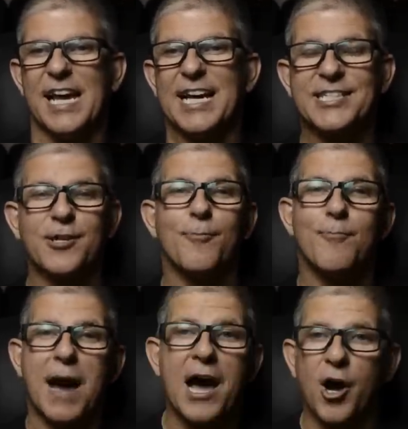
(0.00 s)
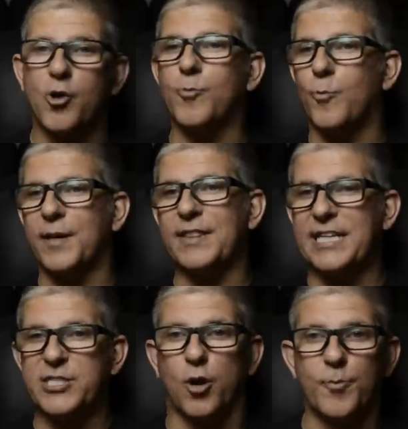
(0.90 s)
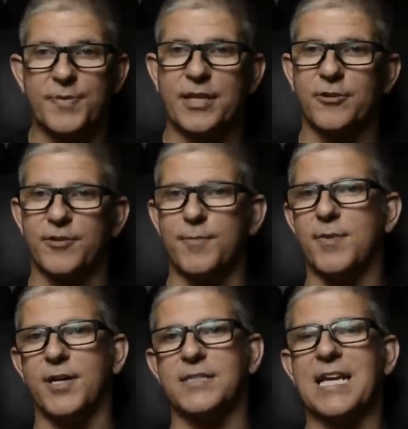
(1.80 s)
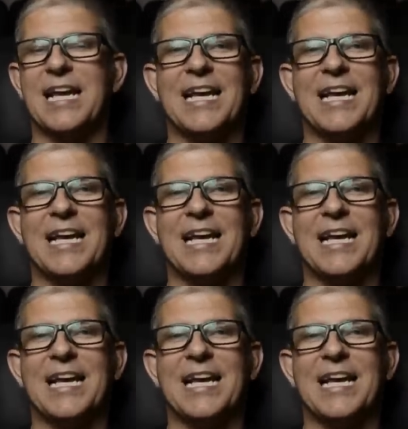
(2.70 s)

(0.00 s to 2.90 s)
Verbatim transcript: And so my hope with these home theater of the months